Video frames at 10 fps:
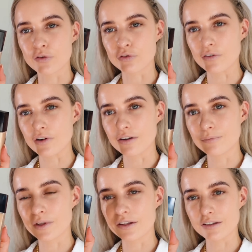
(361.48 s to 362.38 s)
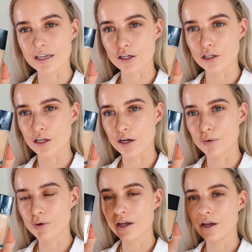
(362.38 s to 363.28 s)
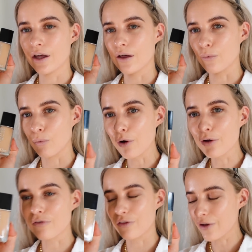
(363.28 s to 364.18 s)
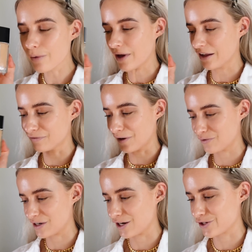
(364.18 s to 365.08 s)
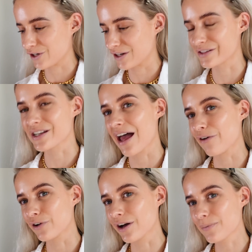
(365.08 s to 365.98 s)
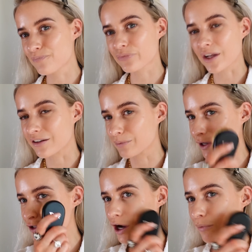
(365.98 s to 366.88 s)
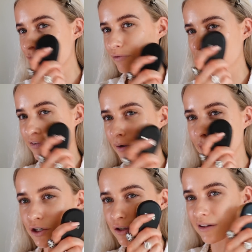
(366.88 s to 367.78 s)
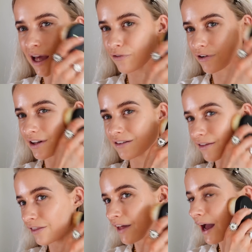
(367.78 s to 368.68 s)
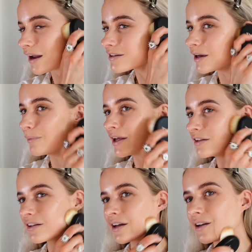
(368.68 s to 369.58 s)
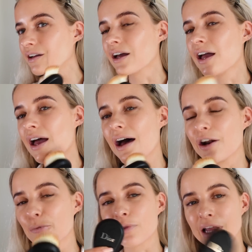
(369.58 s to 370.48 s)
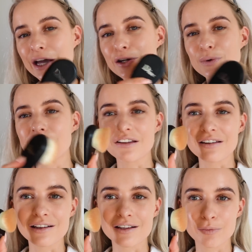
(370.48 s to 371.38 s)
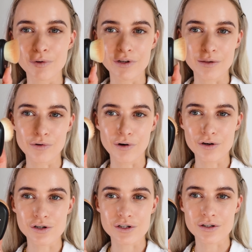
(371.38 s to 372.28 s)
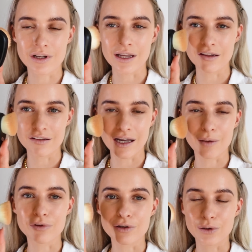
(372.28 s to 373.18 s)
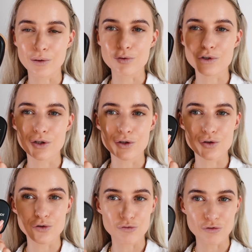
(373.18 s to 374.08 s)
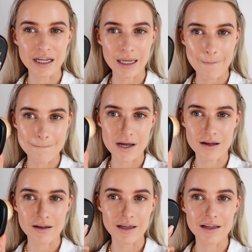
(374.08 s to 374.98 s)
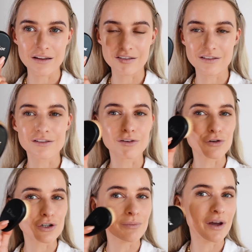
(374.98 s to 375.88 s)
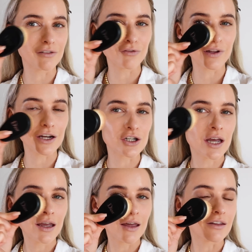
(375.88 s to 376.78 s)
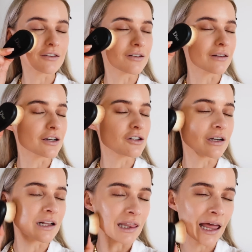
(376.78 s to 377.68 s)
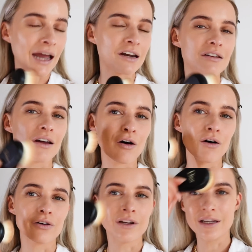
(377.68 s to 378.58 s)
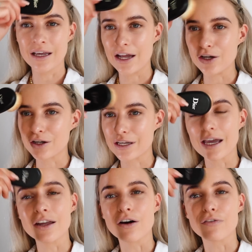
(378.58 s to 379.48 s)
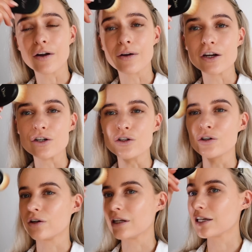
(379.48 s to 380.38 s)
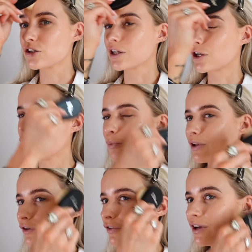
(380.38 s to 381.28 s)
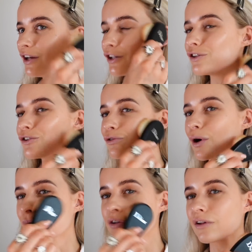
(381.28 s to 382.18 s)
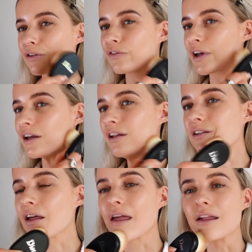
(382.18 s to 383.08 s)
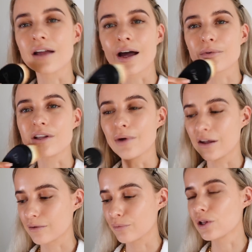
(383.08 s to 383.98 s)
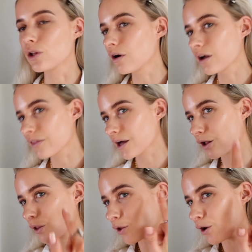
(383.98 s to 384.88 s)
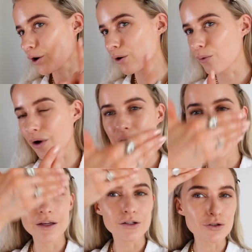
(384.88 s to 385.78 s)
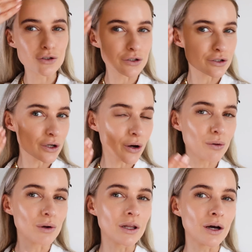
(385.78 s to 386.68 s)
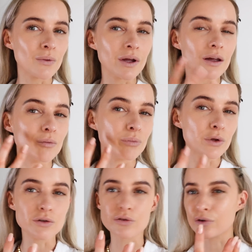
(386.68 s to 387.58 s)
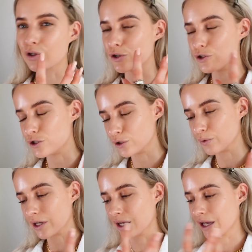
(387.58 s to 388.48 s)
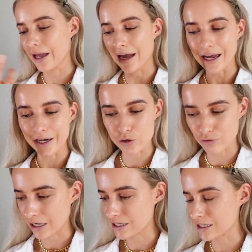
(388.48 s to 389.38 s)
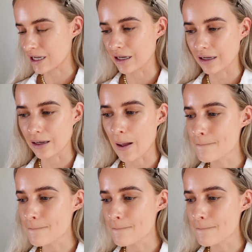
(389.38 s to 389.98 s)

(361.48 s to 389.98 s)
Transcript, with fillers: Forever Skin Glow, one of the best foundations ever. It's in my top three foundations ever. It's that amazing. And applied with this little kabuki brush, it is the absolute dream it is such an amazing finish this just literally glides it on and you can get your foundation done in literally a couple of strokes on the face it is absolutely amazing but look at that glow so glowy and beautiful and dewy hydrating